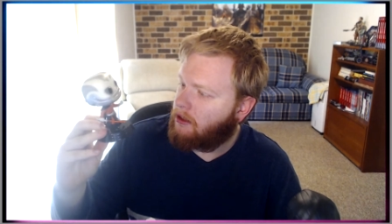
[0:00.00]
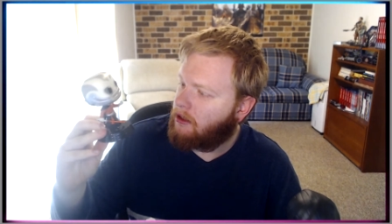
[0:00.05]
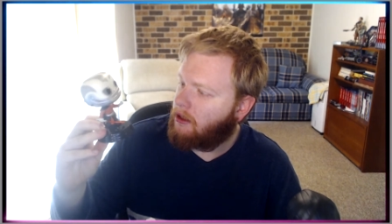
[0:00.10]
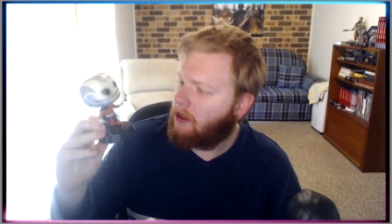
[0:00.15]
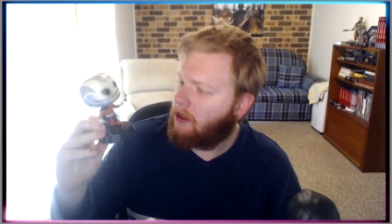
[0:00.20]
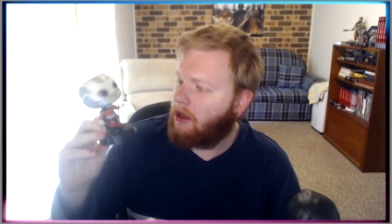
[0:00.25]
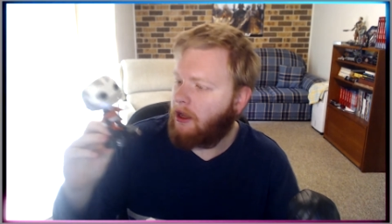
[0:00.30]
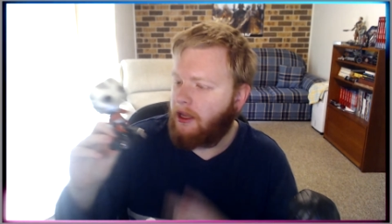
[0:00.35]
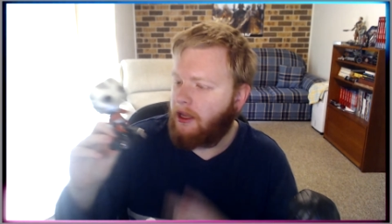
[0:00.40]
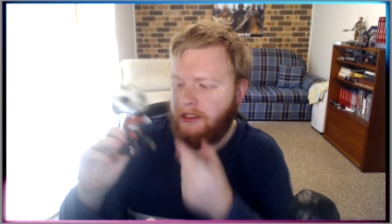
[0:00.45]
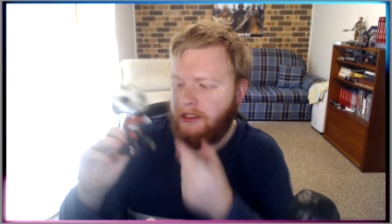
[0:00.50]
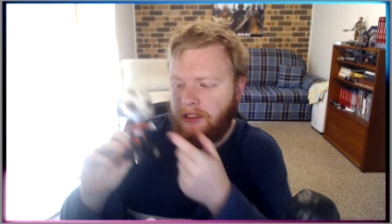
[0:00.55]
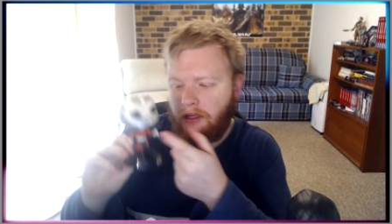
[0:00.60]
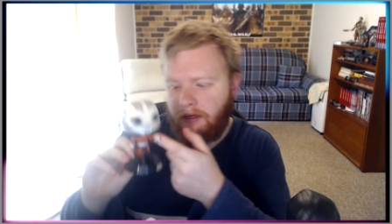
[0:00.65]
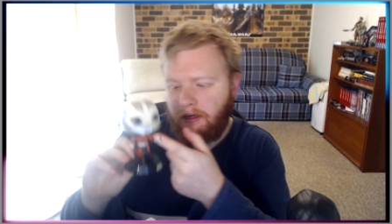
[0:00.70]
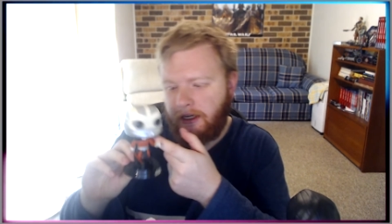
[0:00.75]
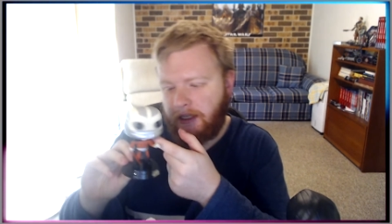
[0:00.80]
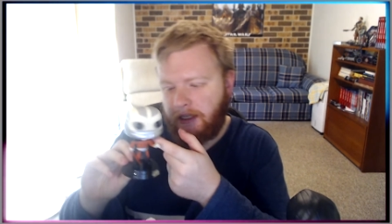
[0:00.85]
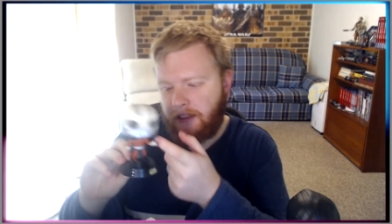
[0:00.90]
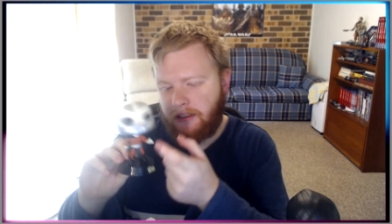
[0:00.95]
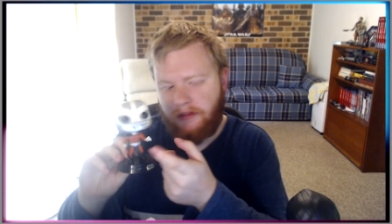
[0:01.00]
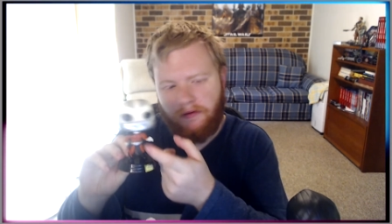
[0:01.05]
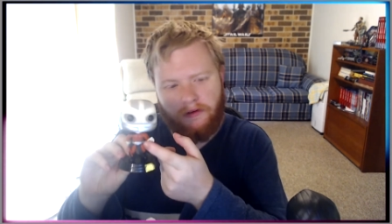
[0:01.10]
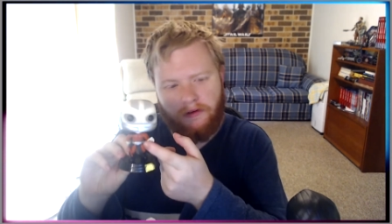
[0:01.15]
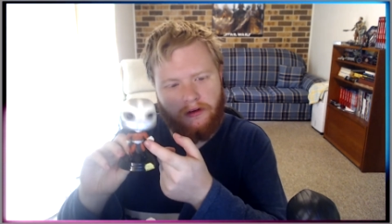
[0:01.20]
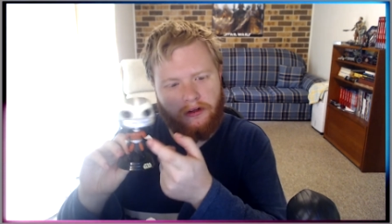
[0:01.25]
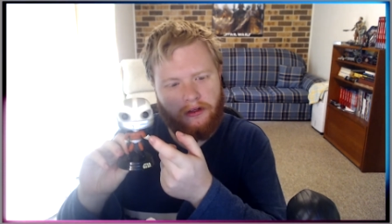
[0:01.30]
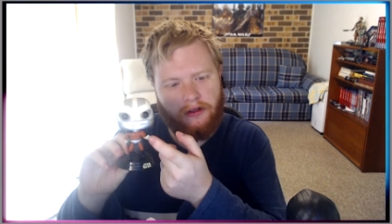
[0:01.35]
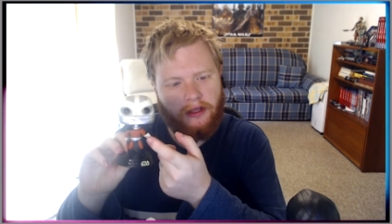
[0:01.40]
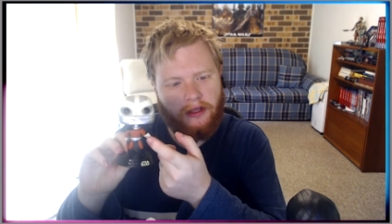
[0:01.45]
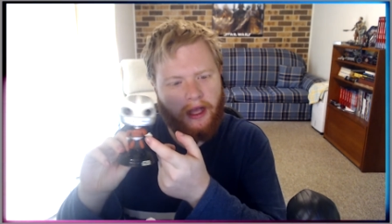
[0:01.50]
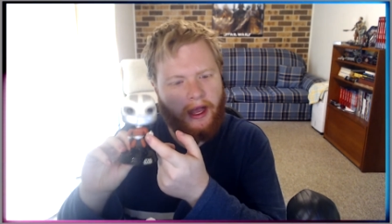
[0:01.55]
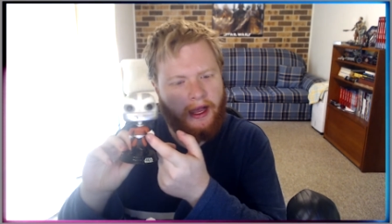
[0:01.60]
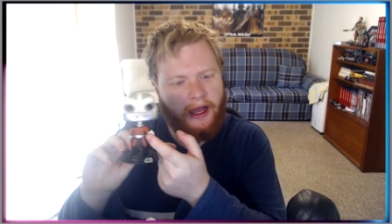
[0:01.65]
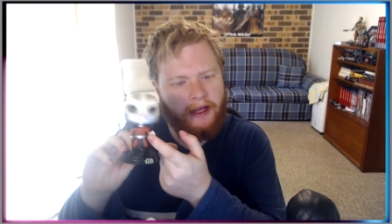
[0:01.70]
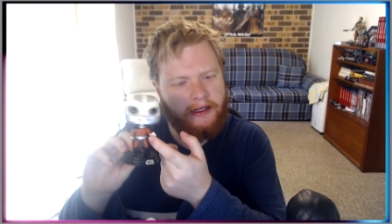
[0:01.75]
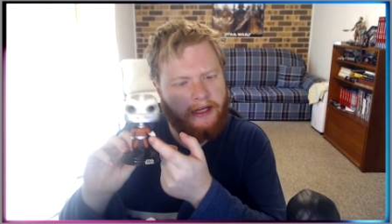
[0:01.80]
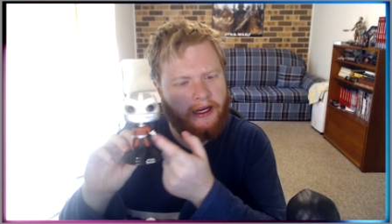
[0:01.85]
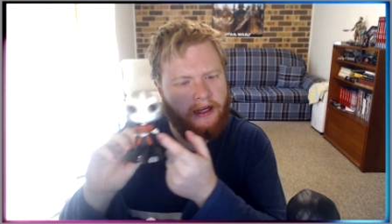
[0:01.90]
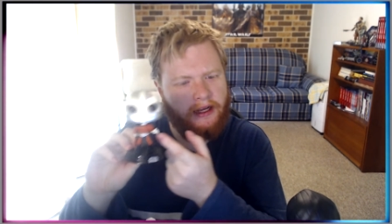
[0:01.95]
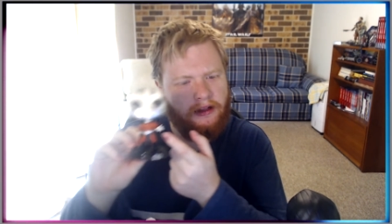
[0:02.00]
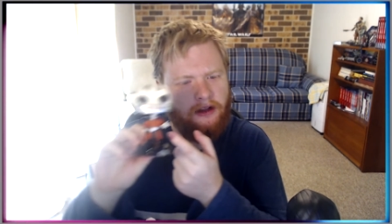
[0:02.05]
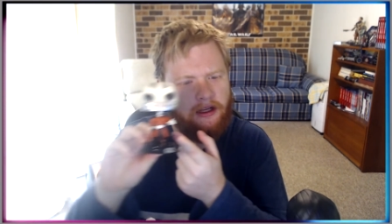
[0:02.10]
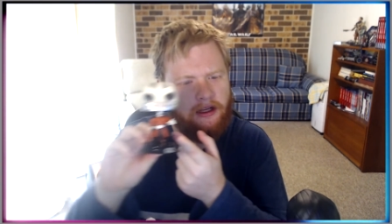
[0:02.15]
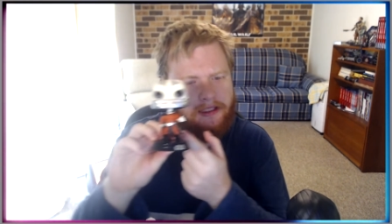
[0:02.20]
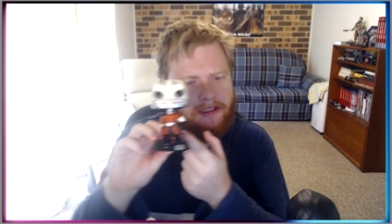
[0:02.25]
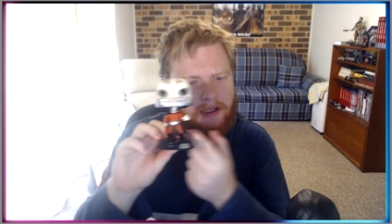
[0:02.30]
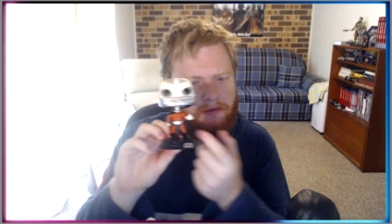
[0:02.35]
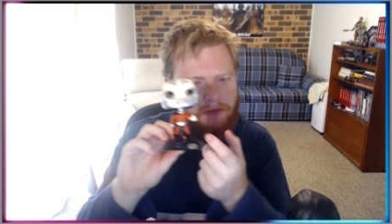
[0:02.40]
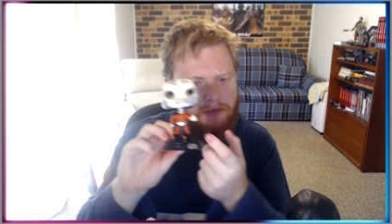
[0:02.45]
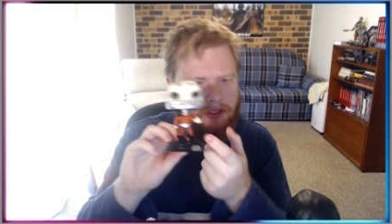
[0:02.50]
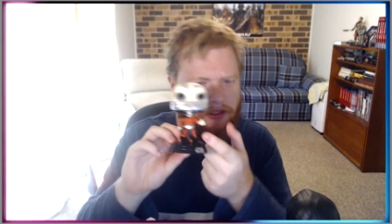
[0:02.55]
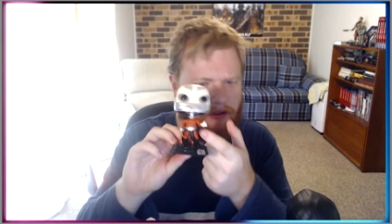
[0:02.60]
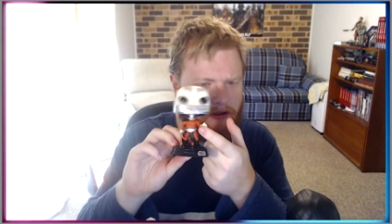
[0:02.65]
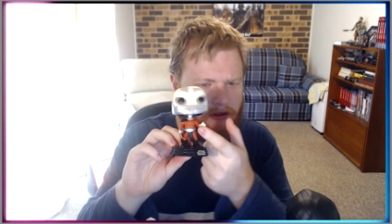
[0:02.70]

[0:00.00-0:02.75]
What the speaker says: He's holding his hand out like some sort